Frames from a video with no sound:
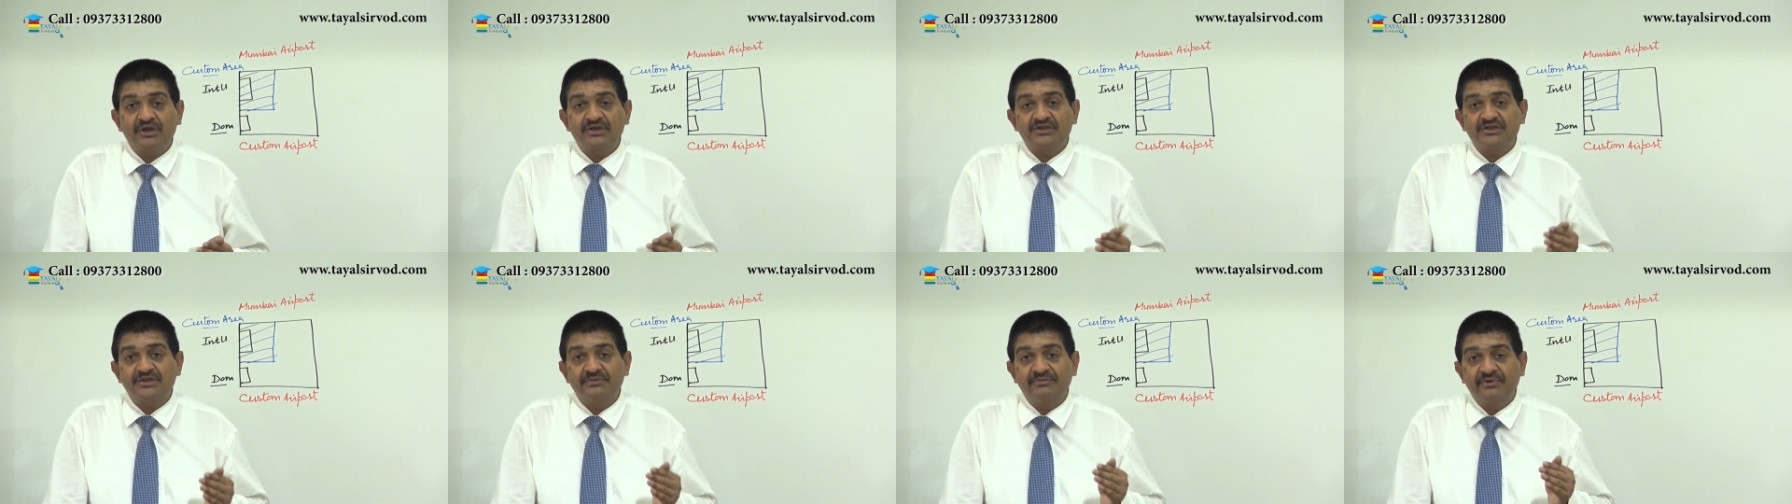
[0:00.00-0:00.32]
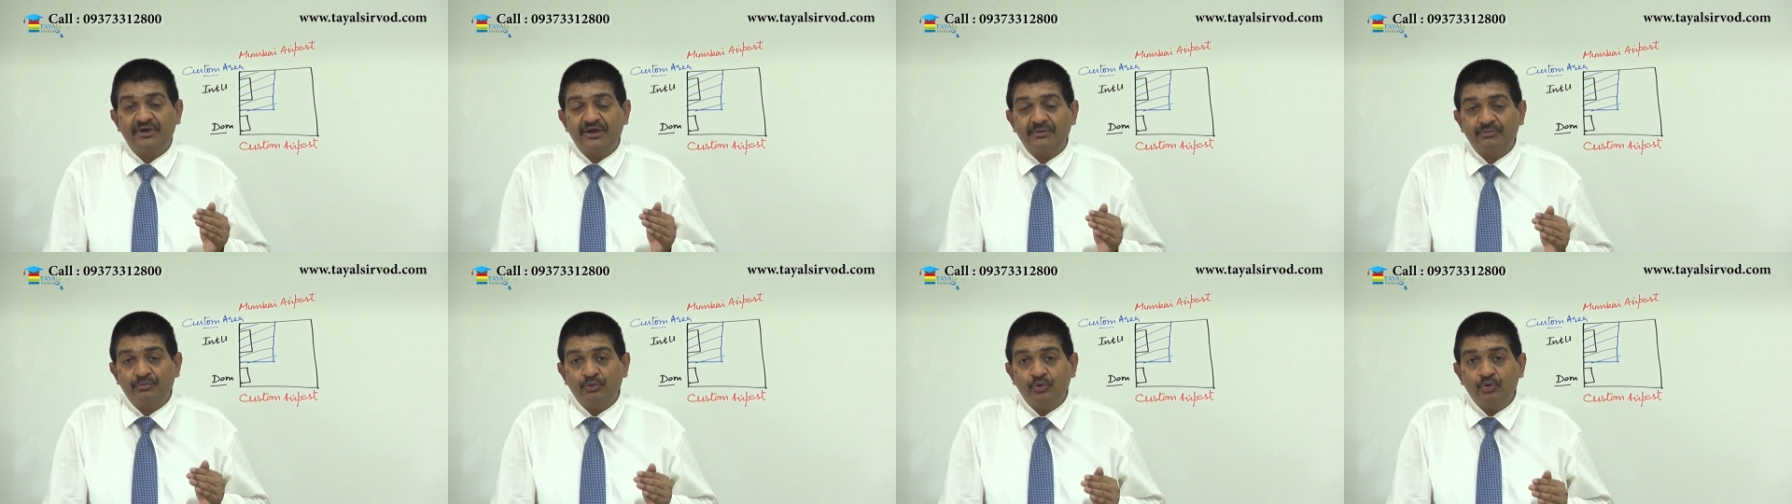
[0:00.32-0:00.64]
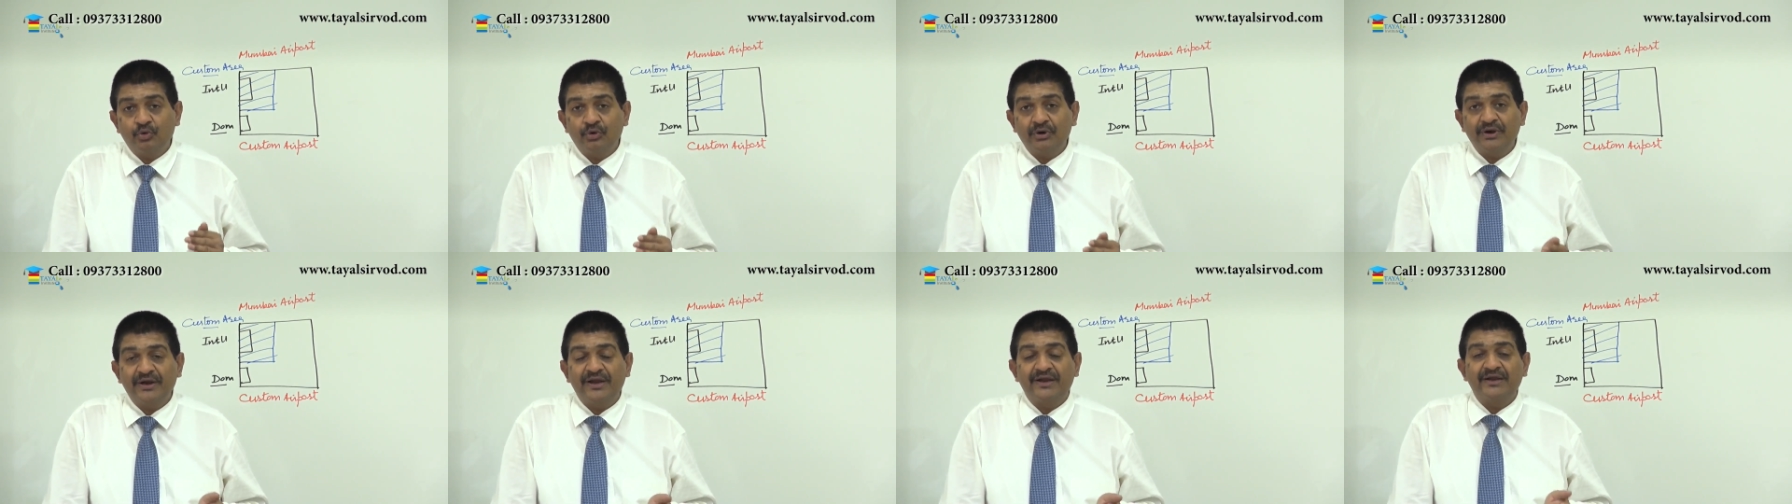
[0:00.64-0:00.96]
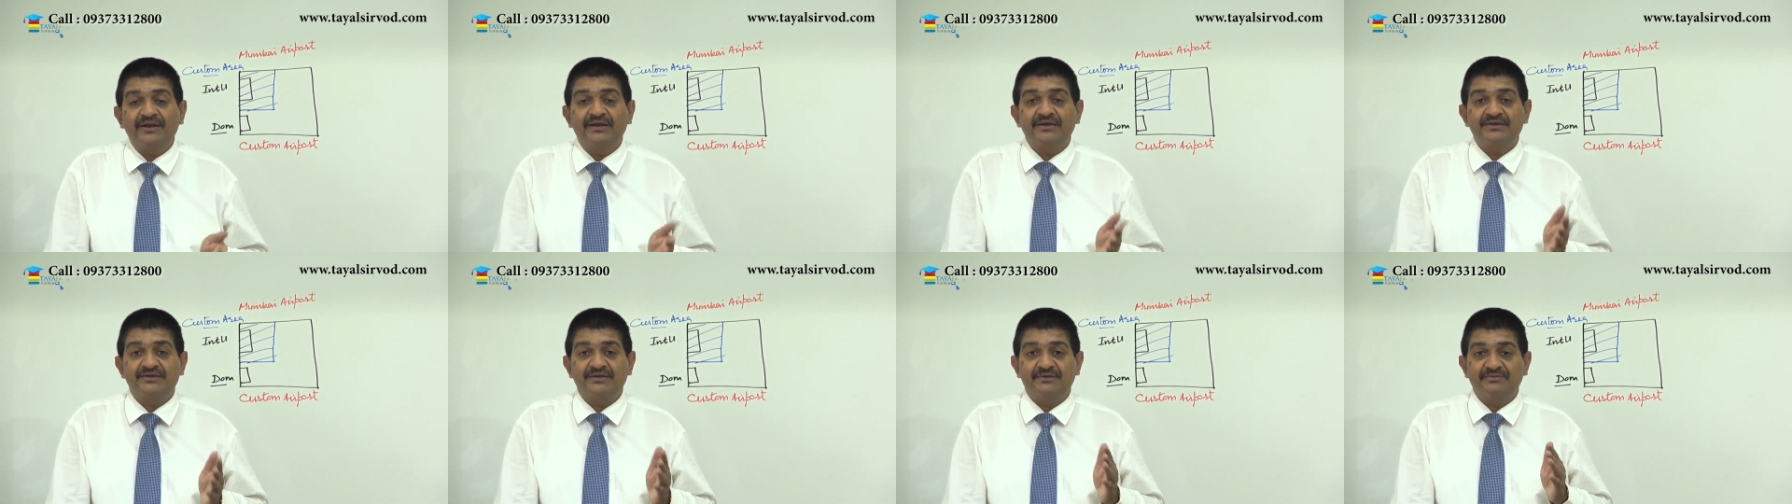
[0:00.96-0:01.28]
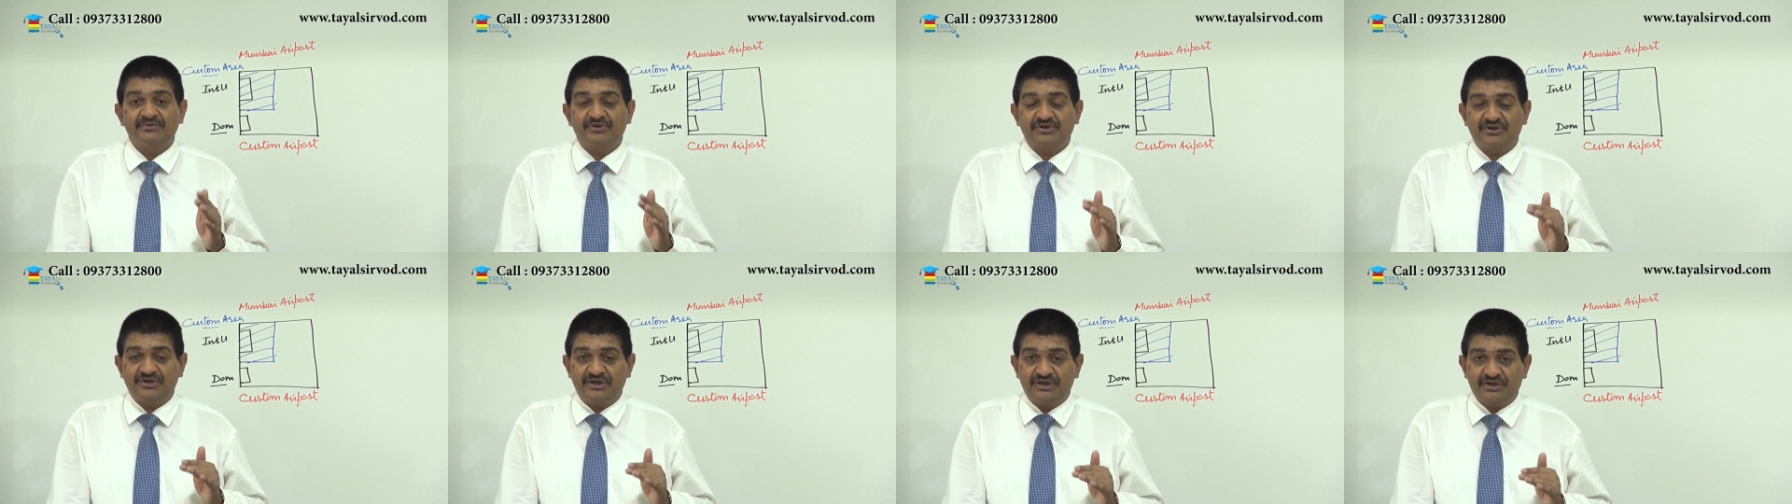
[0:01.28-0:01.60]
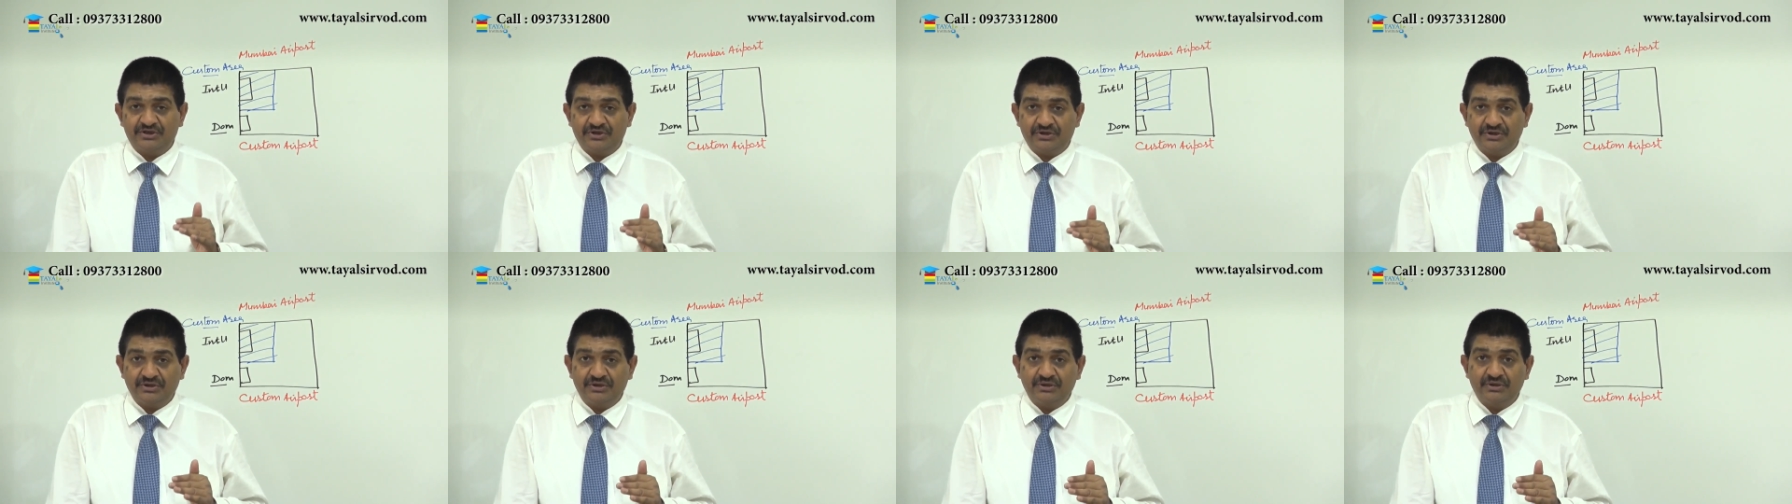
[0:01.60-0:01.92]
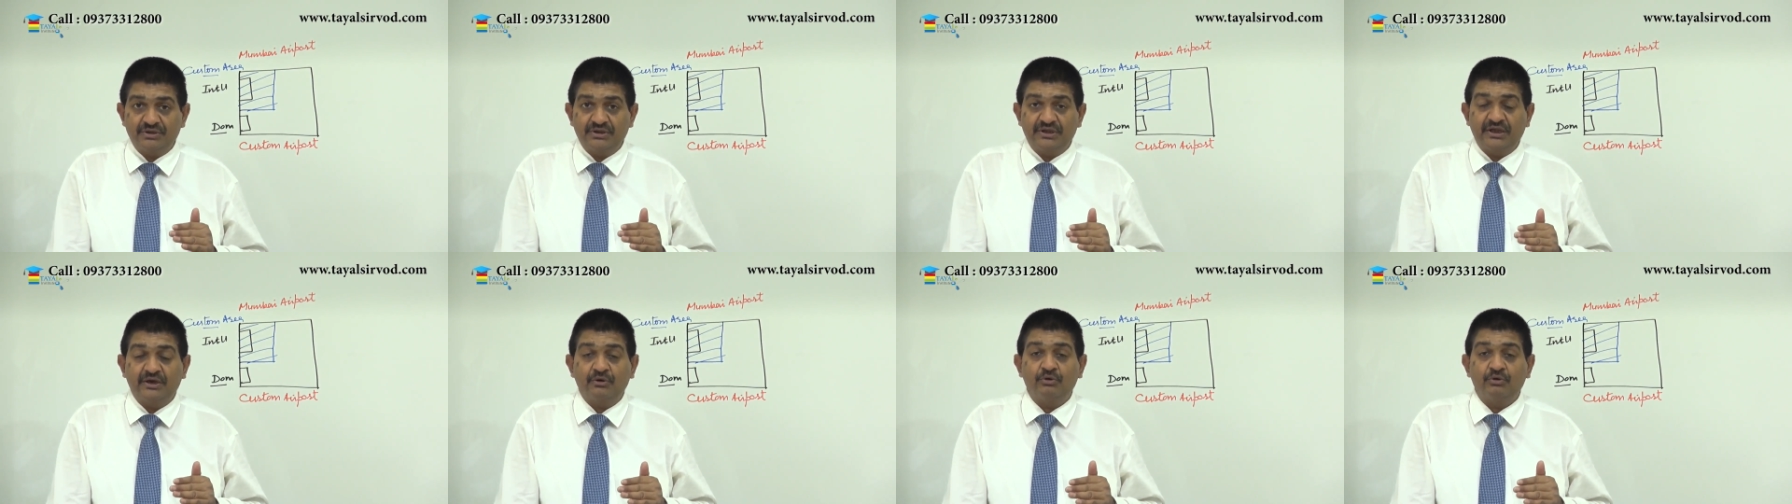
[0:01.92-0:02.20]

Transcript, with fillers: custom airport, land custom station,